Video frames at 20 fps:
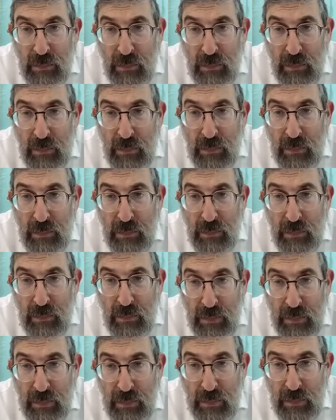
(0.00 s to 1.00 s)

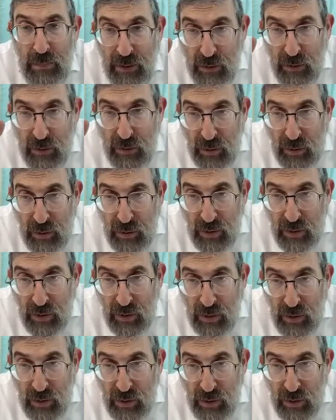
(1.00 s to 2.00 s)
rabbanon because
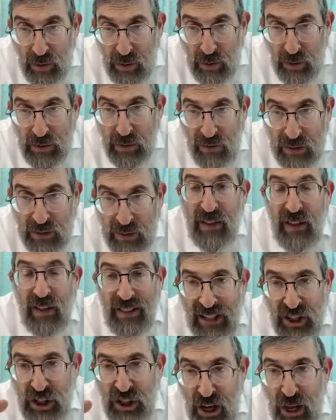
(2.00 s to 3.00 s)
of
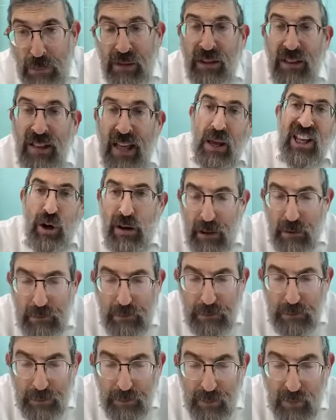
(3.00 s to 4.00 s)
its
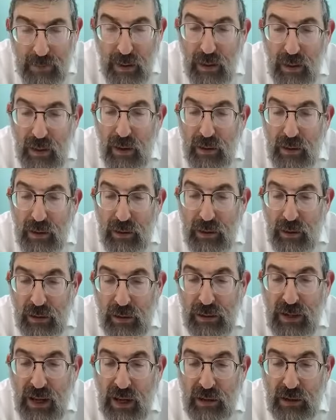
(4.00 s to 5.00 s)
lattice shape. The
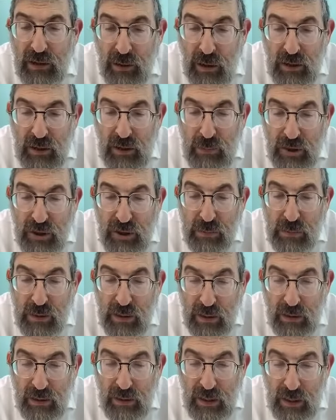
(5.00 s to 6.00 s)
lattice shape is like
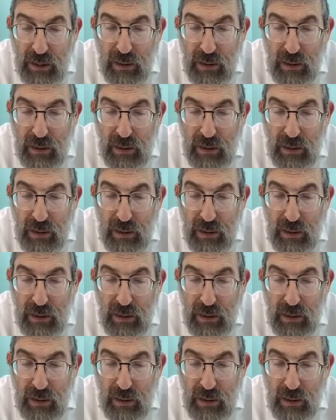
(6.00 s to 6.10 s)
oireg.